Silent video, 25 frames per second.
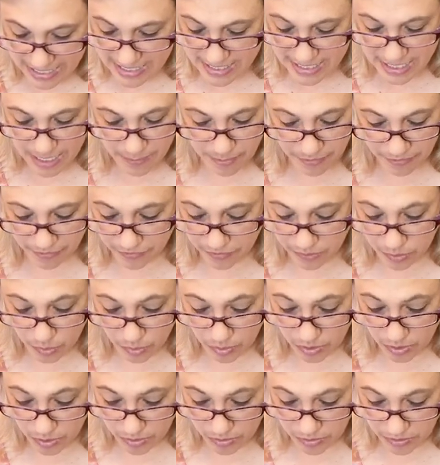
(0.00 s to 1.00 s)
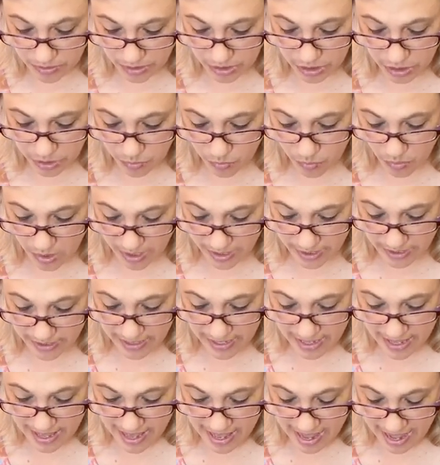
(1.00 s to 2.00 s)
type of floral you want.
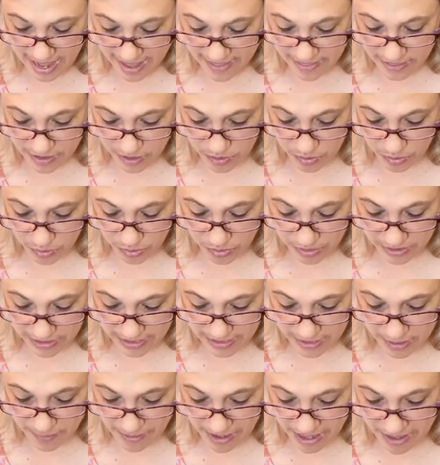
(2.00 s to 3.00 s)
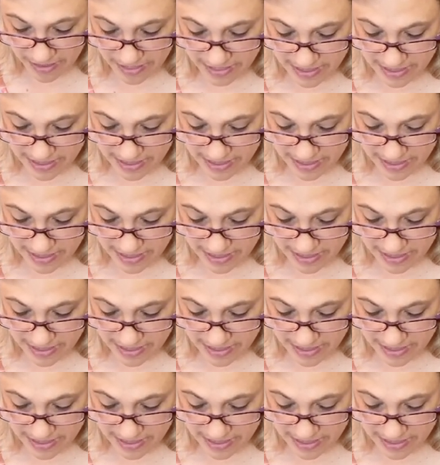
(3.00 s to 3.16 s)
And the cool thing about